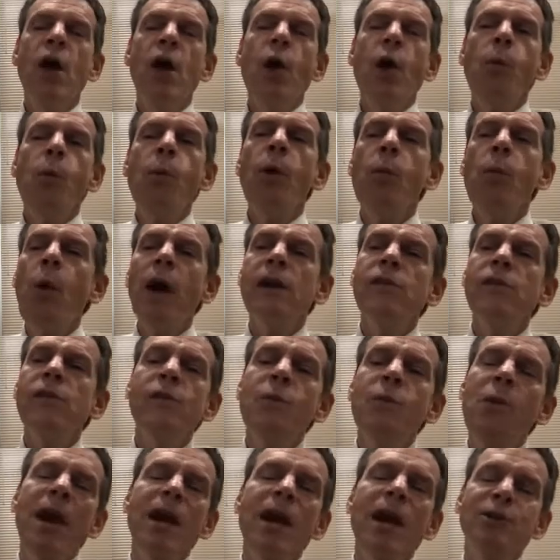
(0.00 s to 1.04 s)
Well, one of the
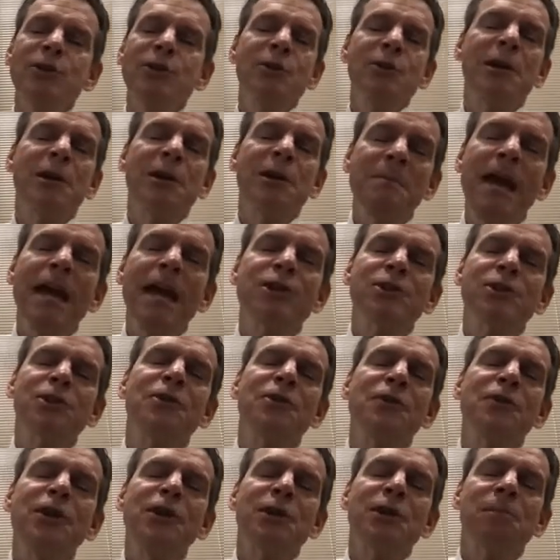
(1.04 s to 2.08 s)
ways you can make sure
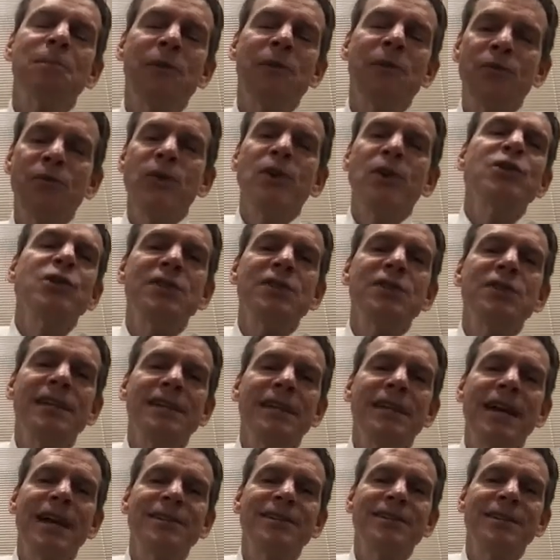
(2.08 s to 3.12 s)
that your proficiency
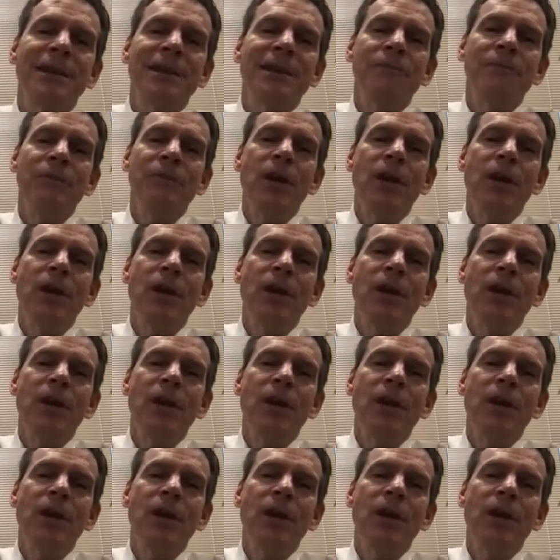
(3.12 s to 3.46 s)
testing